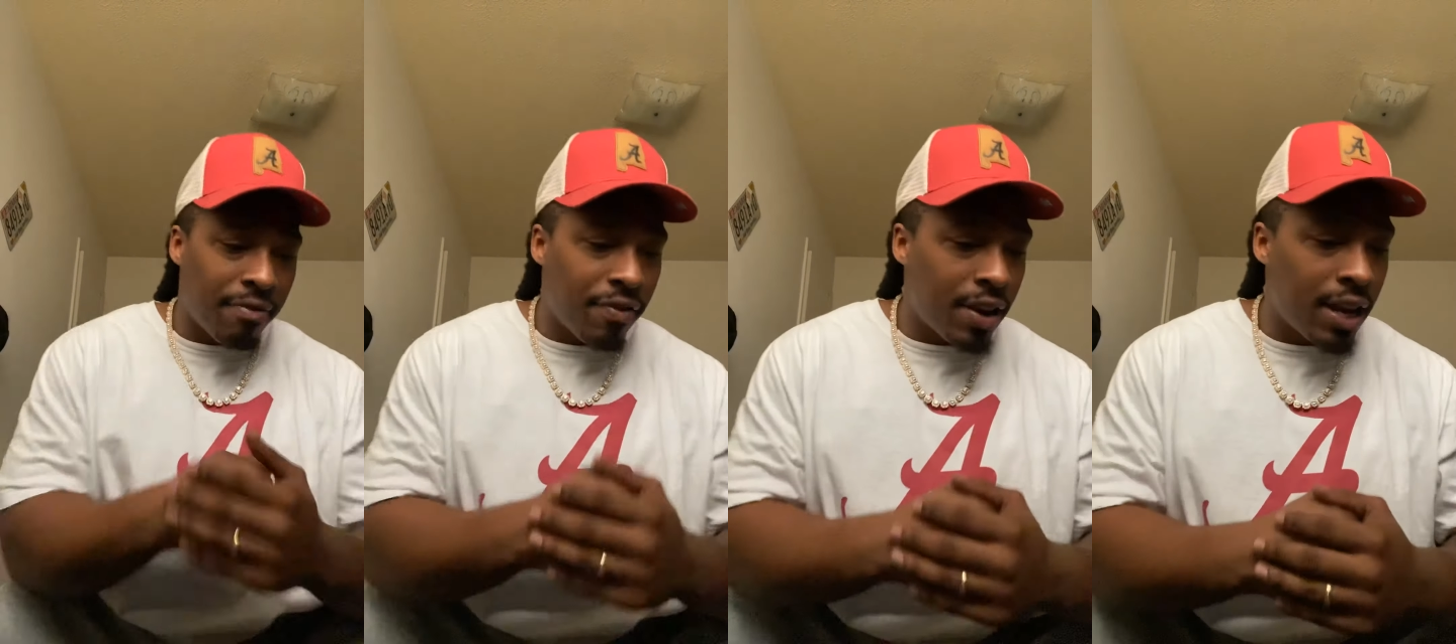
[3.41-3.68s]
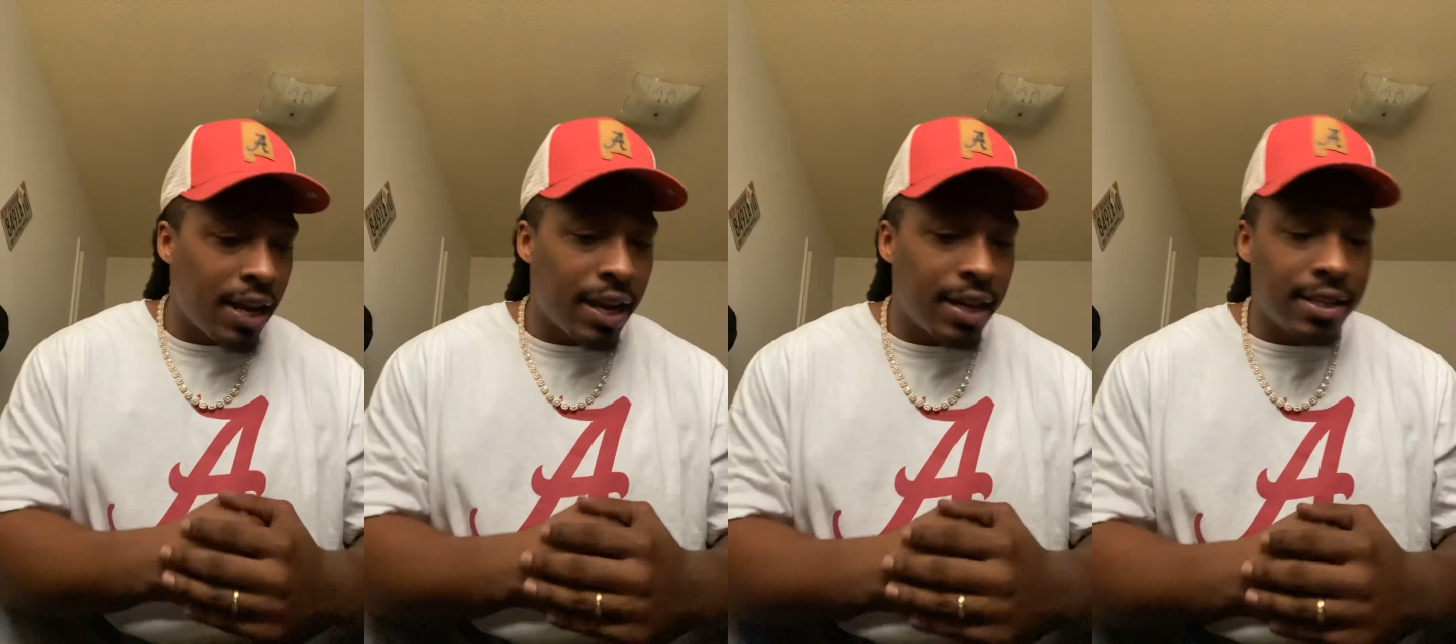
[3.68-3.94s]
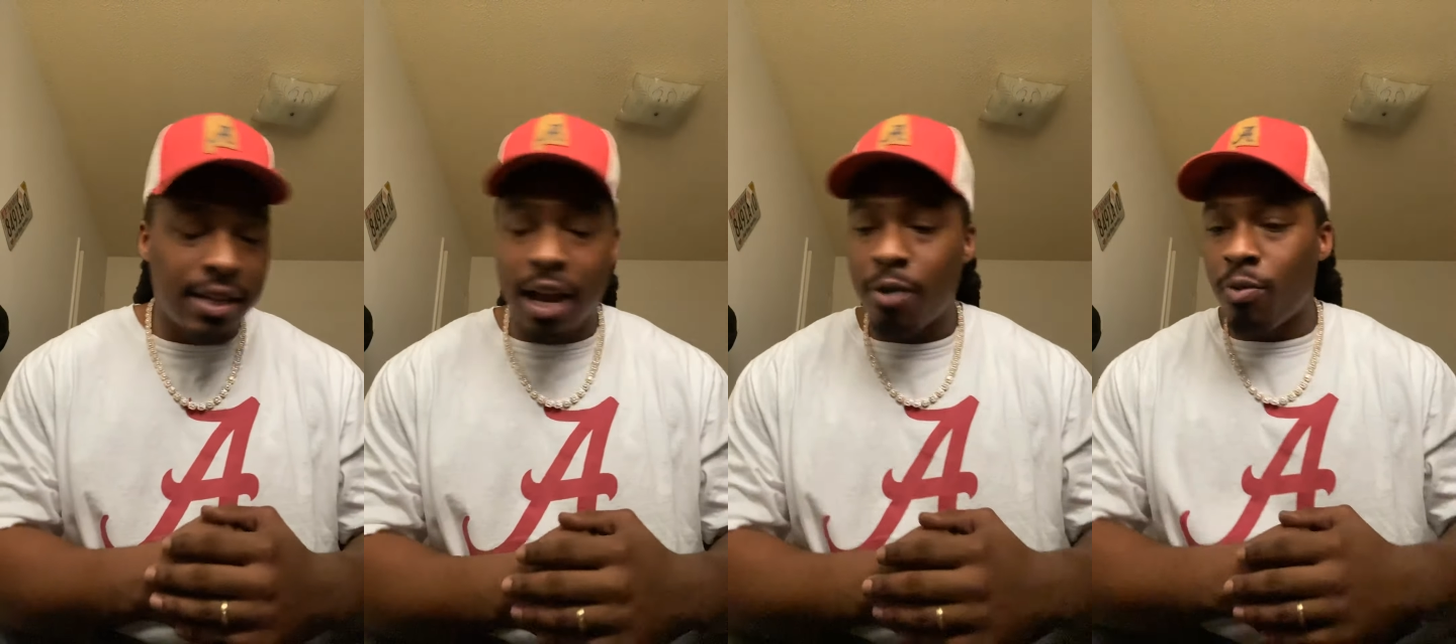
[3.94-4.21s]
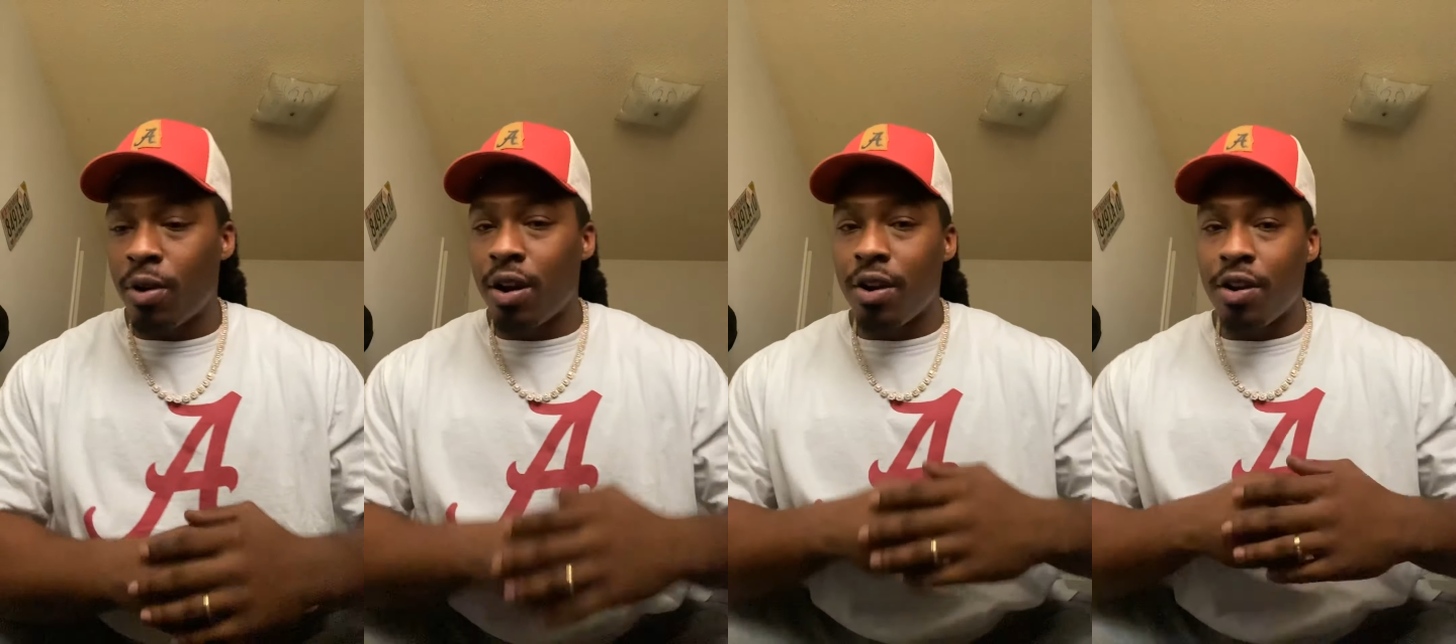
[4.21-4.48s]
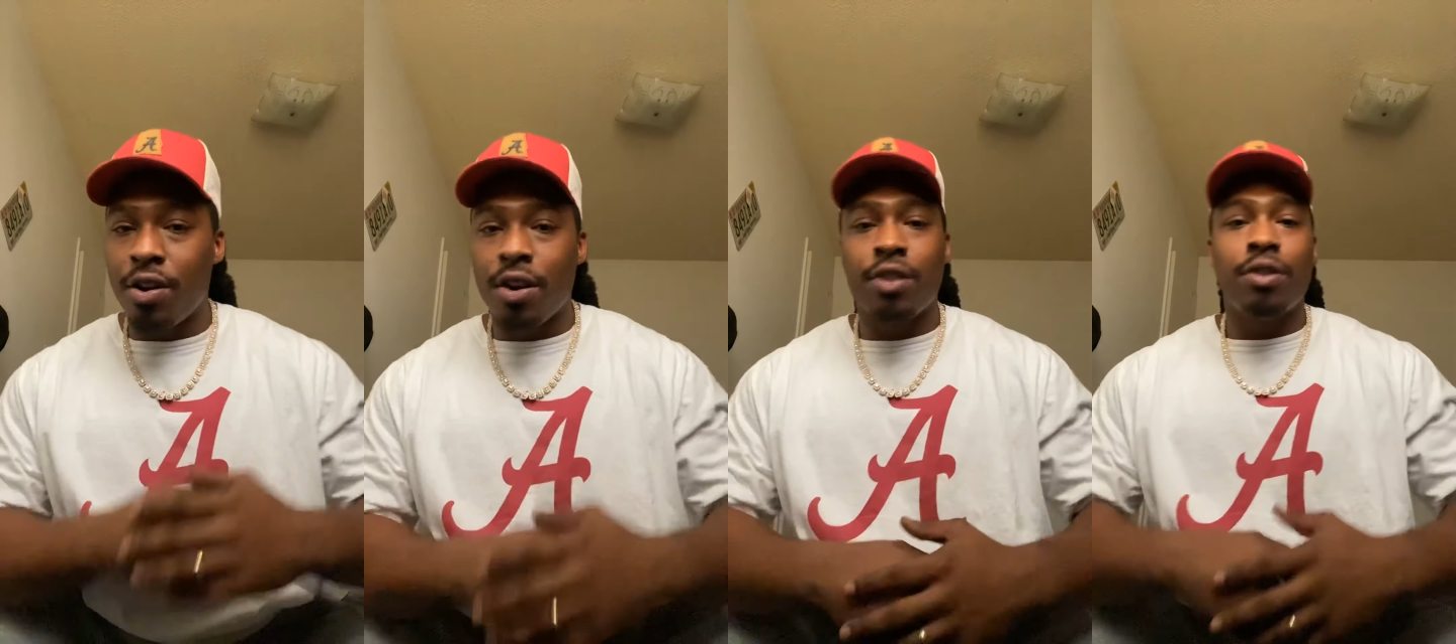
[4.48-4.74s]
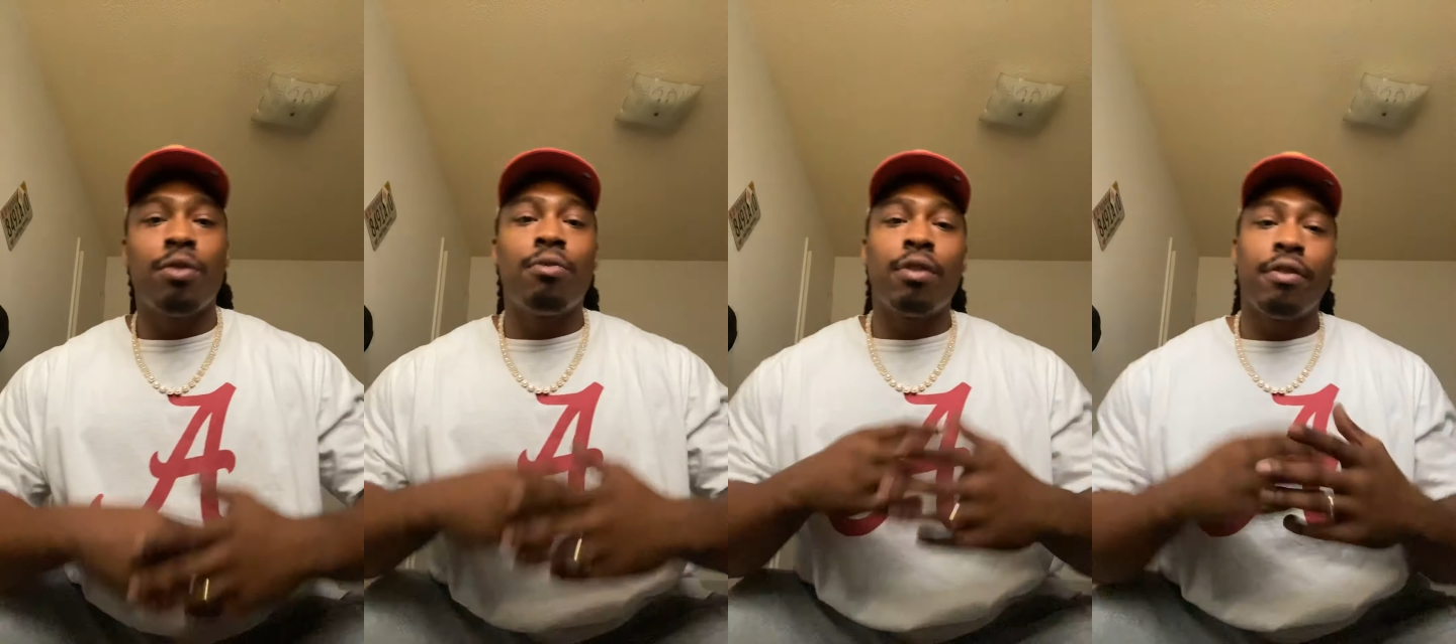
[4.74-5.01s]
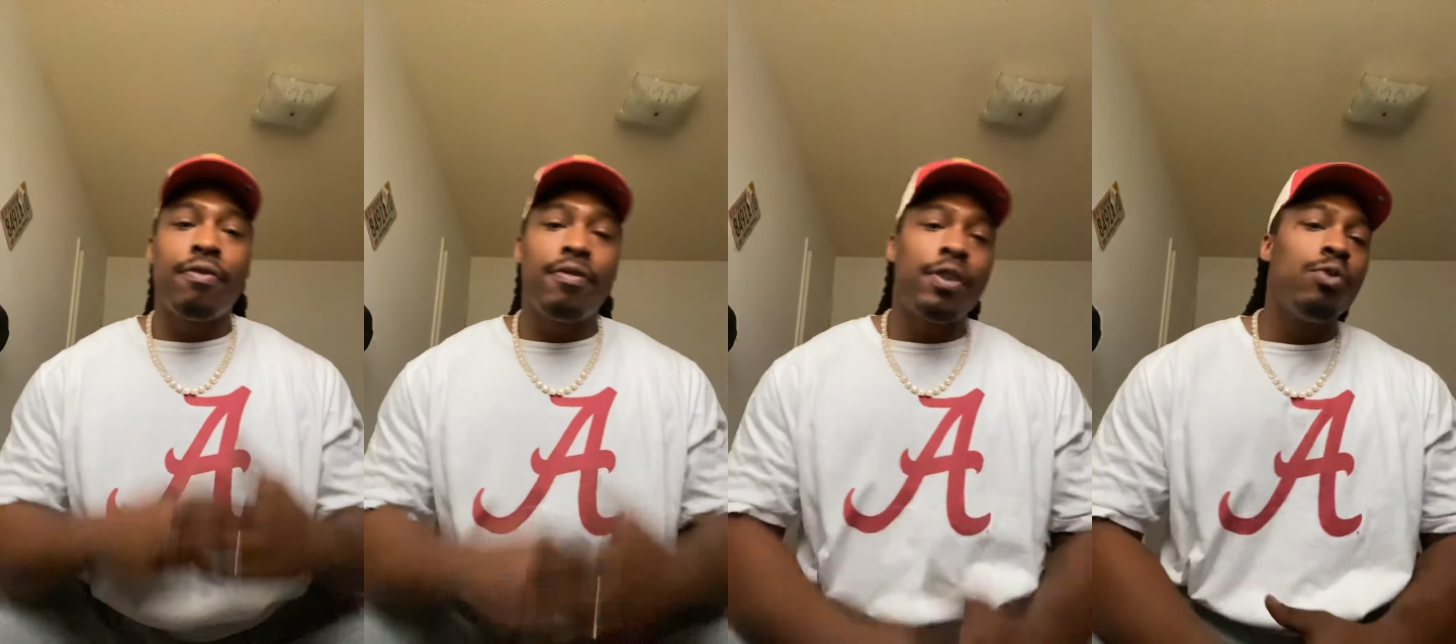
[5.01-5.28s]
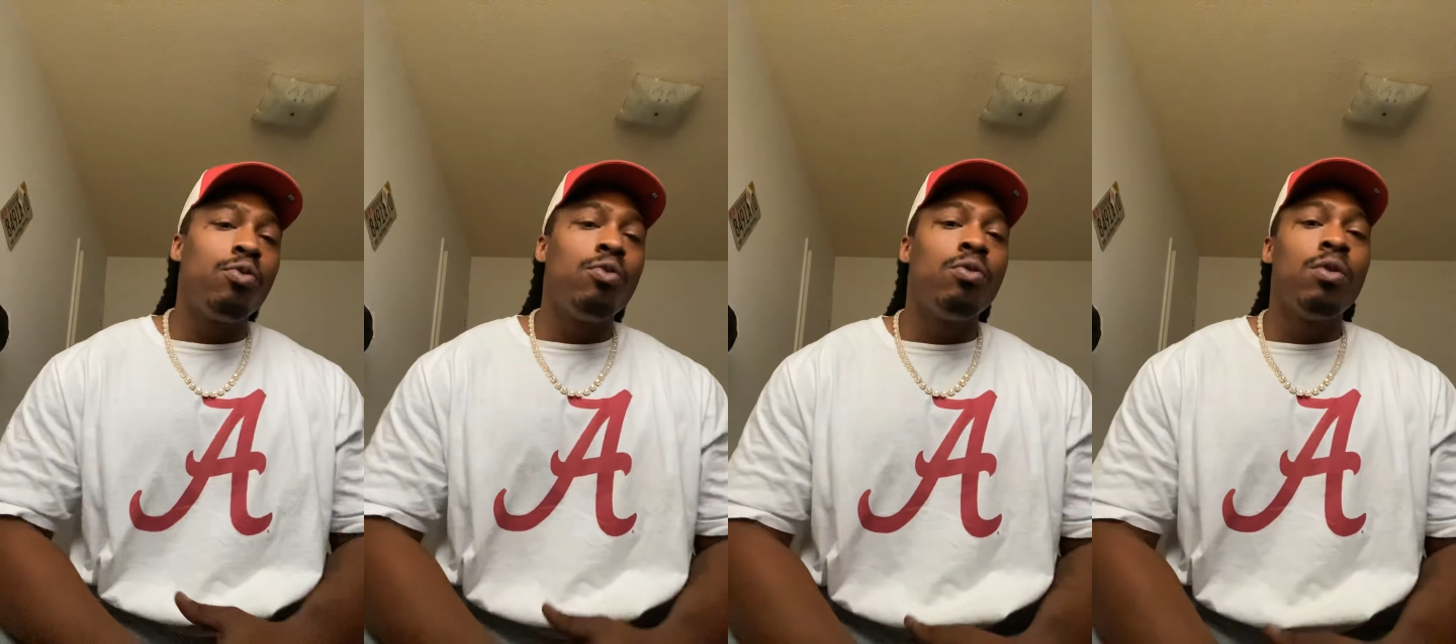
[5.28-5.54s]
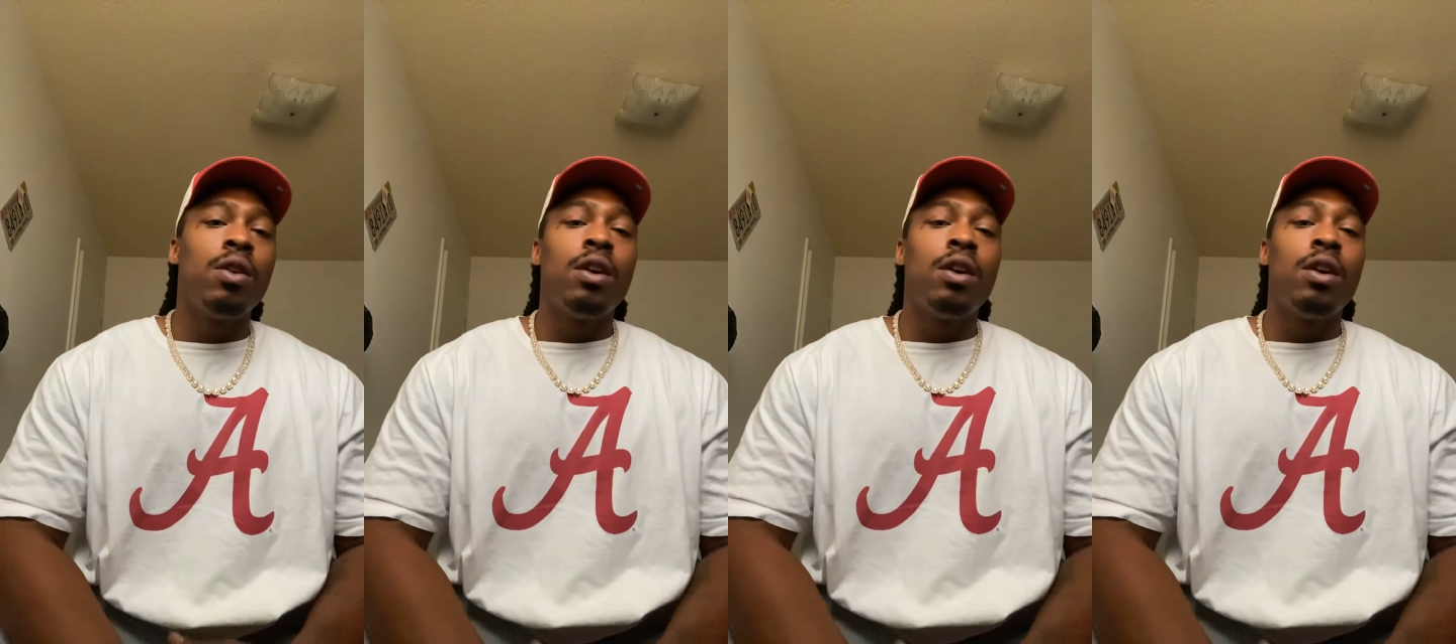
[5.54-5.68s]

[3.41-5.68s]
finna hit y'all with another review.